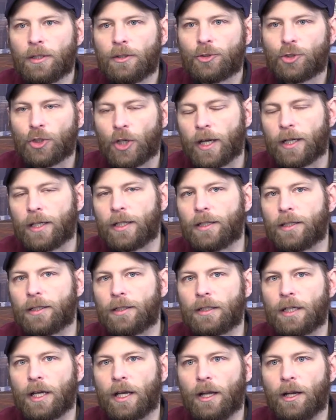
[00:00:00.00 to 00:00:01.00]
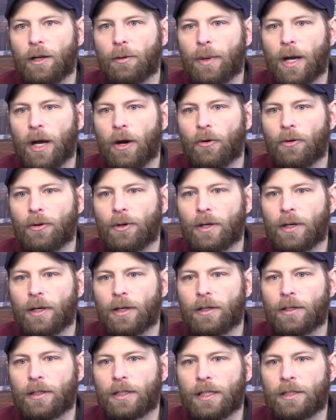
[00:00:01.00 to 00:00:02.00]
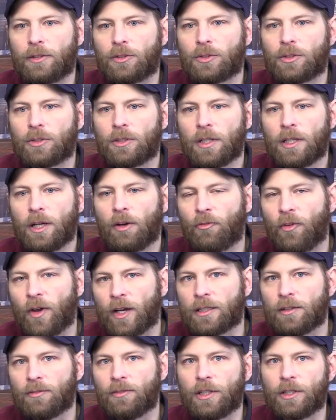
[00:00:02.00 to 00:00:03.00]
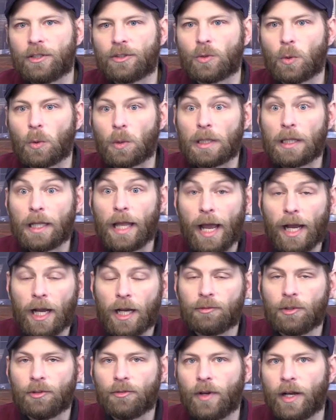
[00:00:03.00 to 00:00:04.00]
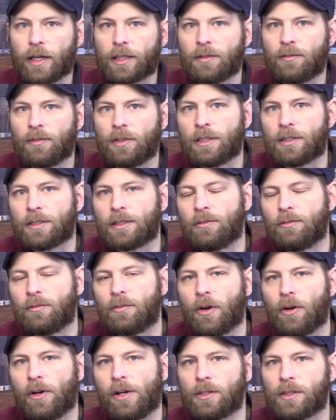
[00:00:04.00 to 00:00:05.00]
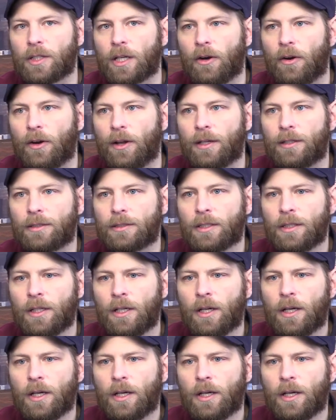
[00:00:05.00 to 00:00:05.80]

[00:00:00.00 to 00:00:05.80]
China and about uh, its effectiveness or lack of effectiveness in various areas,